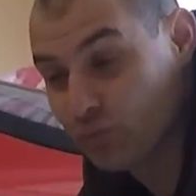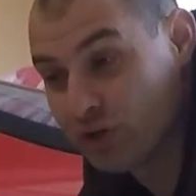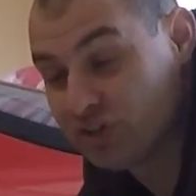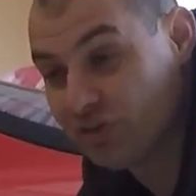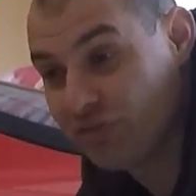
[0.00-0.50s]

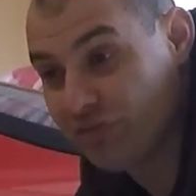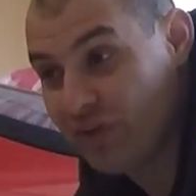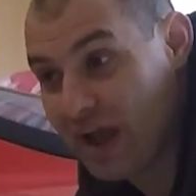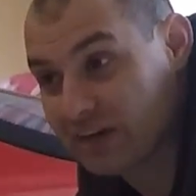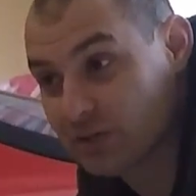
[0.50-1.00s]
original
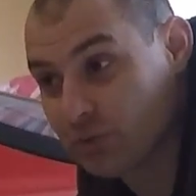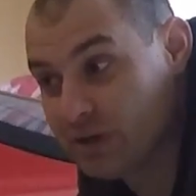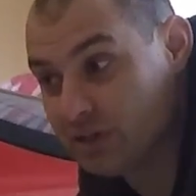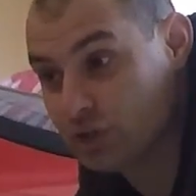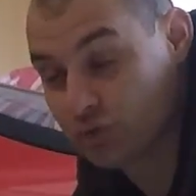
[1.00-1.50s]

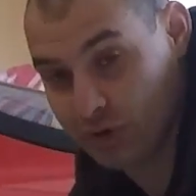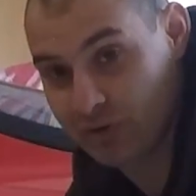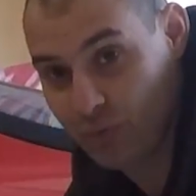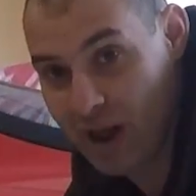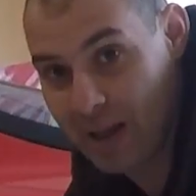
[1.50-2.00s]
factory shrink
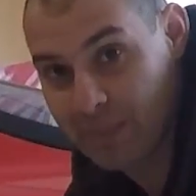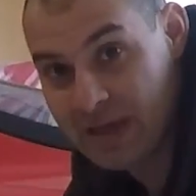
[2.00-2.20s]
wrap